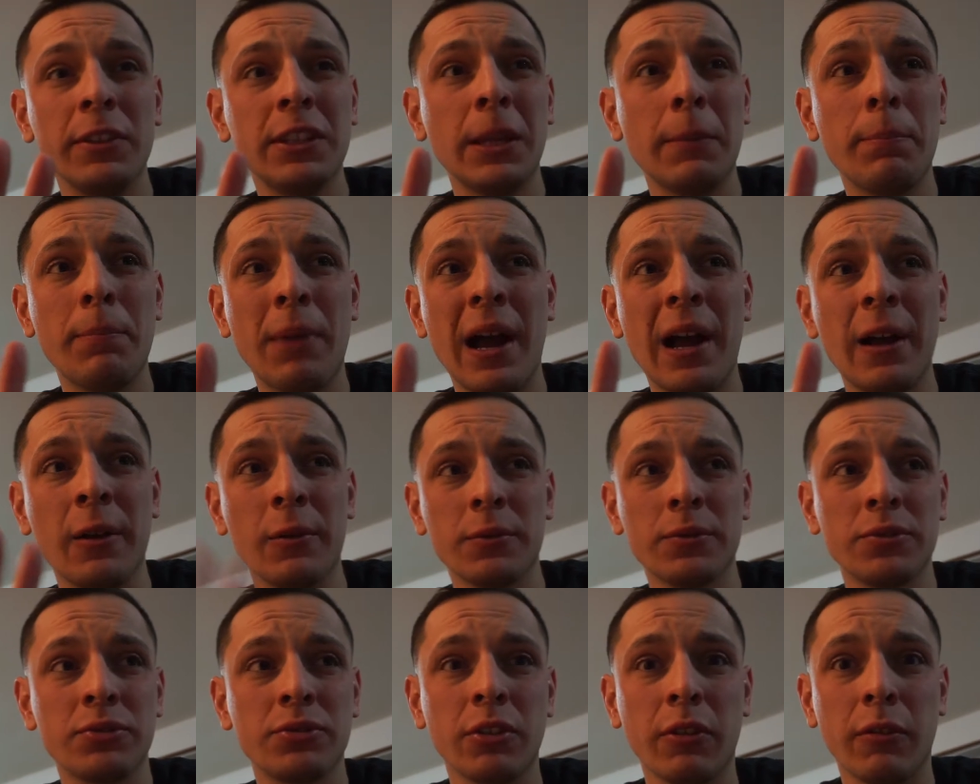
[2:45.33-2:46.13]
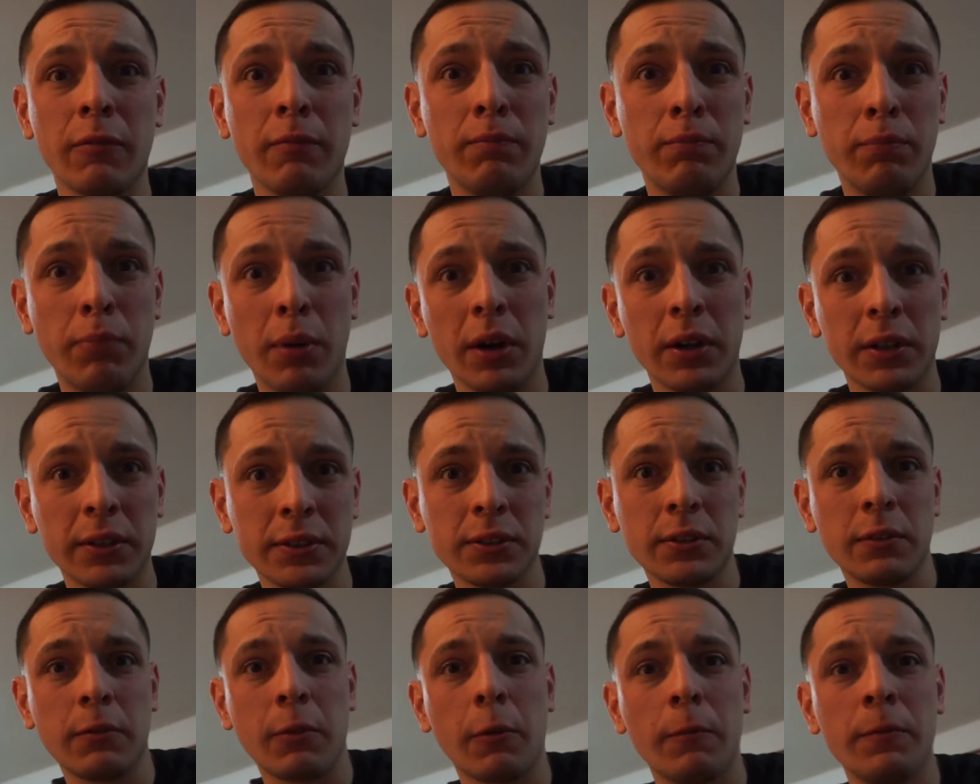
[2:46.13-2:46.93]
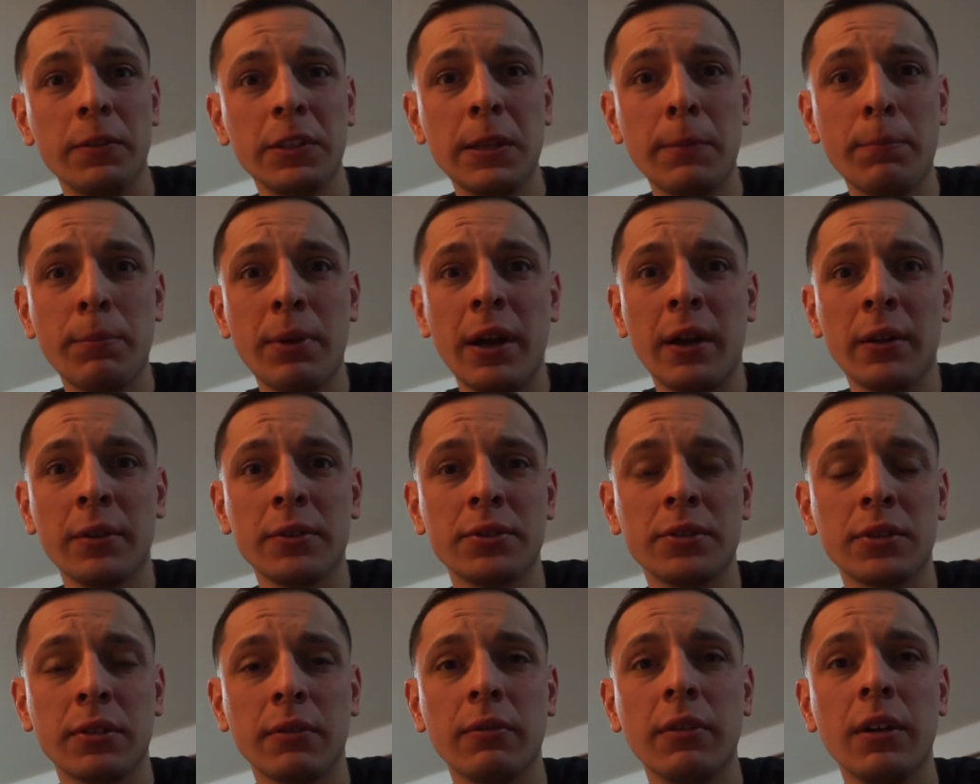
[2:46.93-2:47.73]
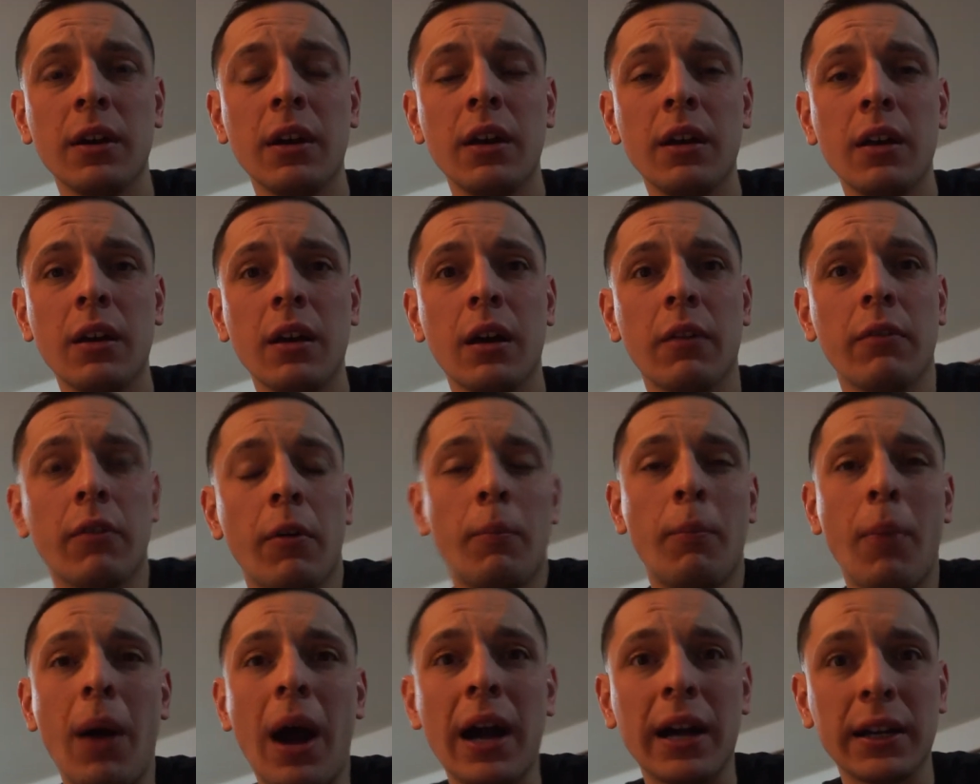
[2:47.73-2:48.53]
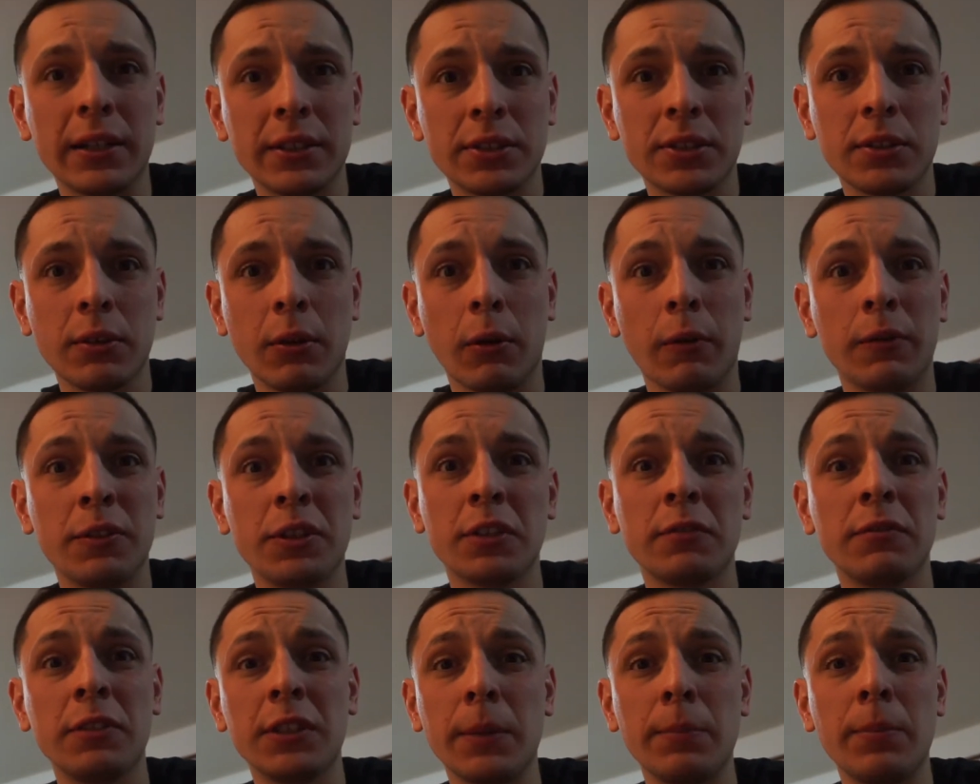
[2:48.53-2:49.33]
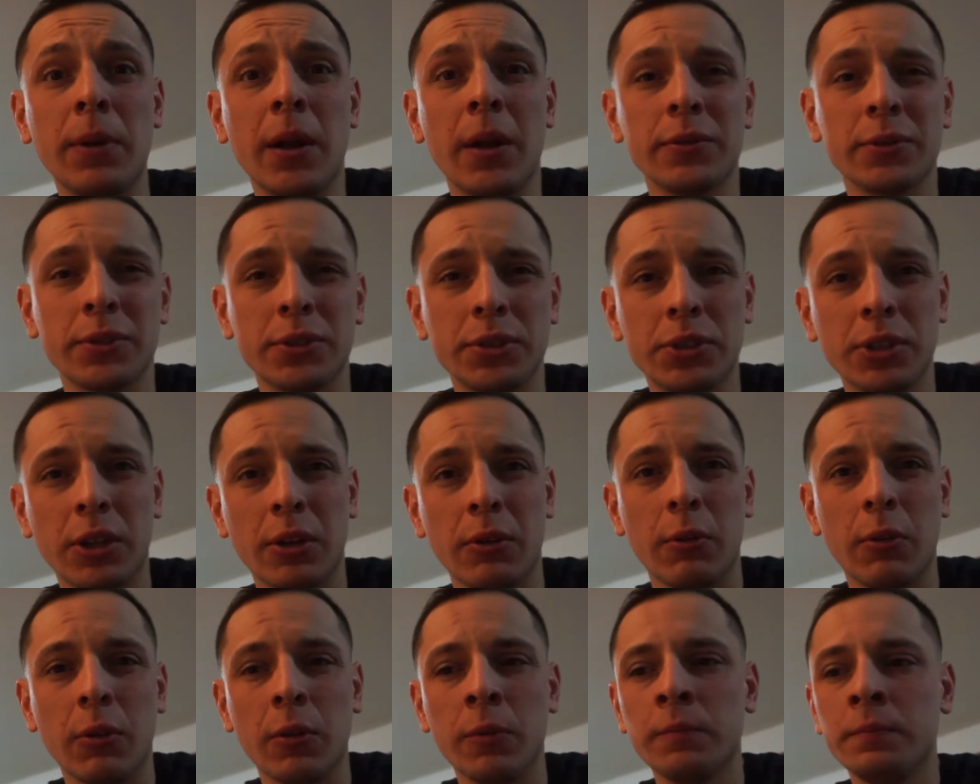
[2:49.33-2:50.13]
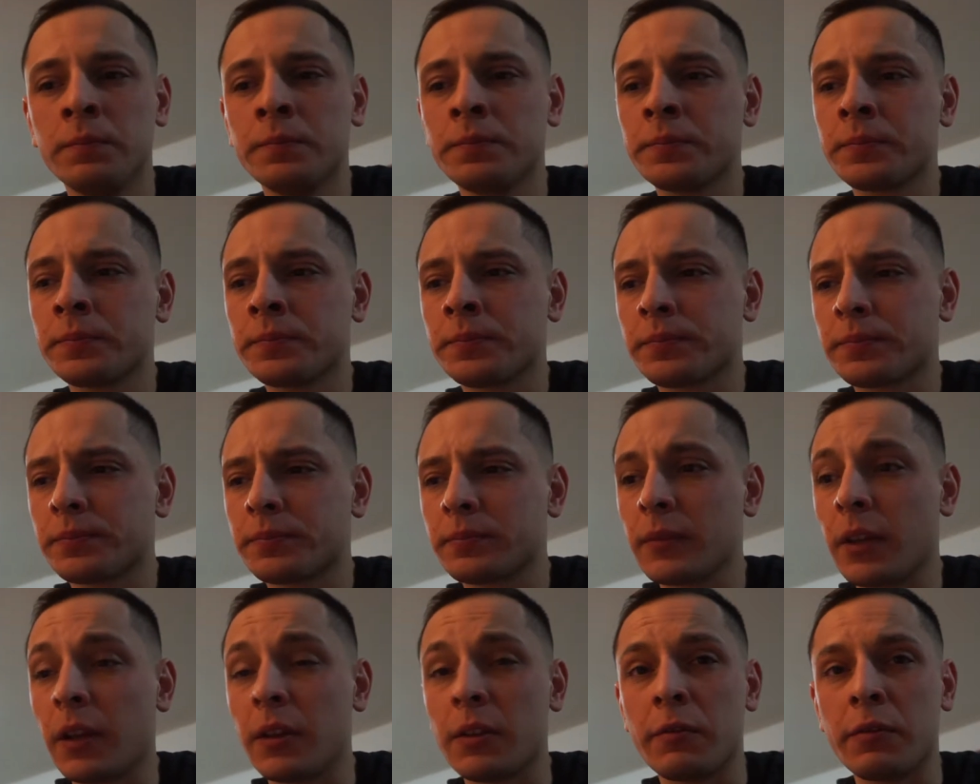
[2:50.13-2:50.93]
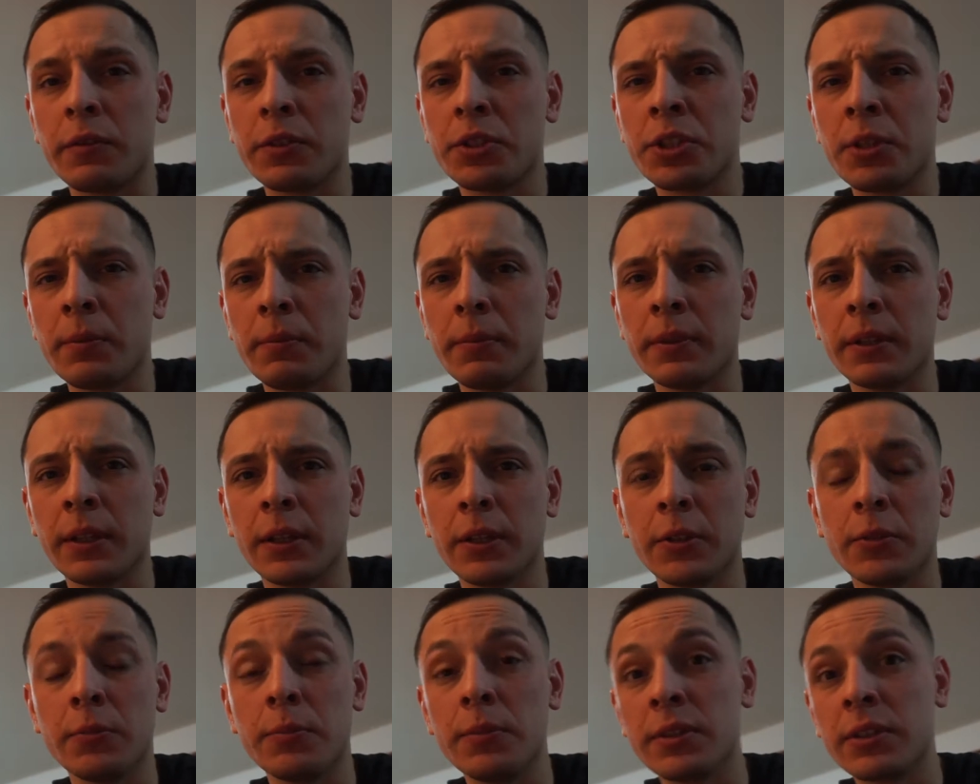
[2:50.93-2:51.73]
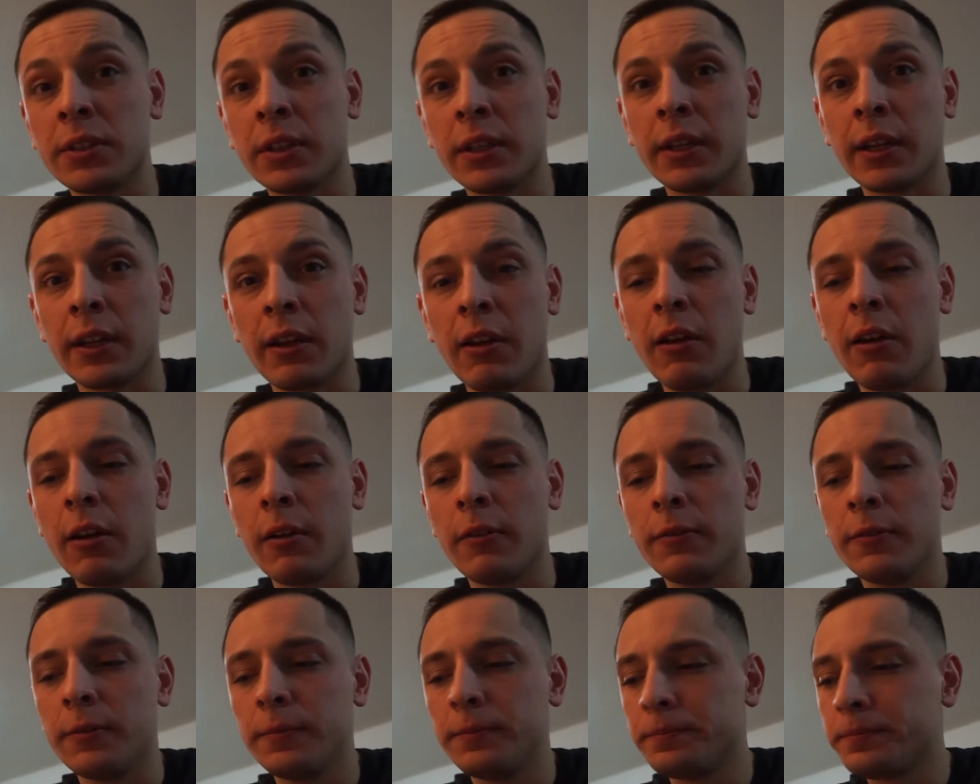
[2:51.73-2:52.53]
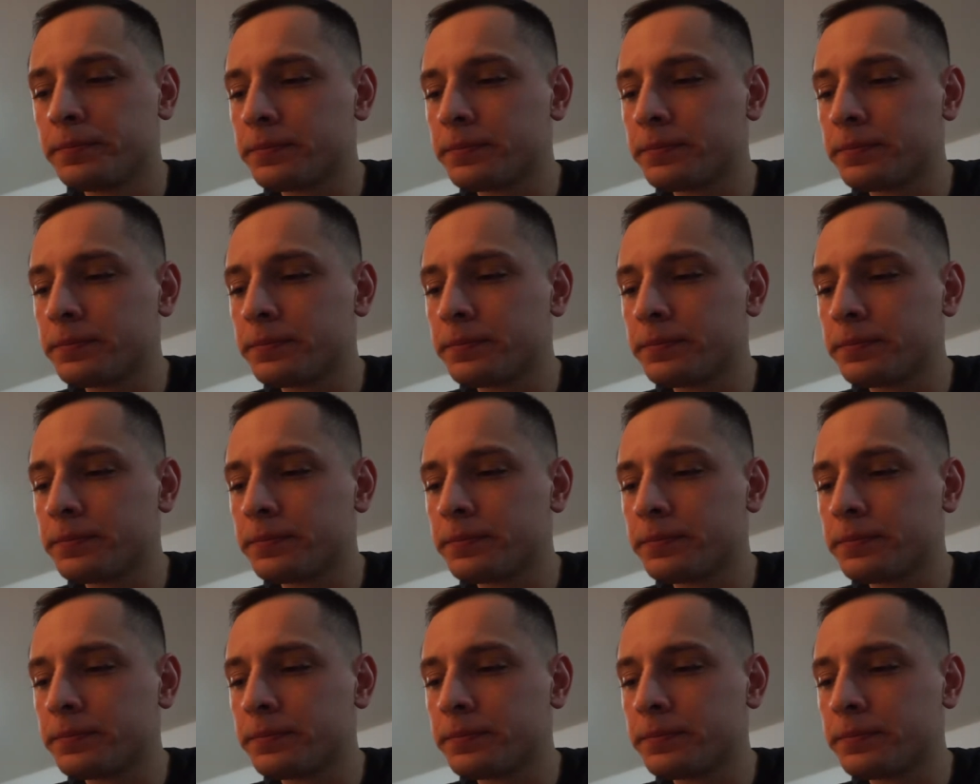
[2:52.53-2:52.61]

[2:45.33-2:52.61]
pounds of books, for 50 pounds of a box, or just 50 pounds in general of a shipment that you'd be sending off.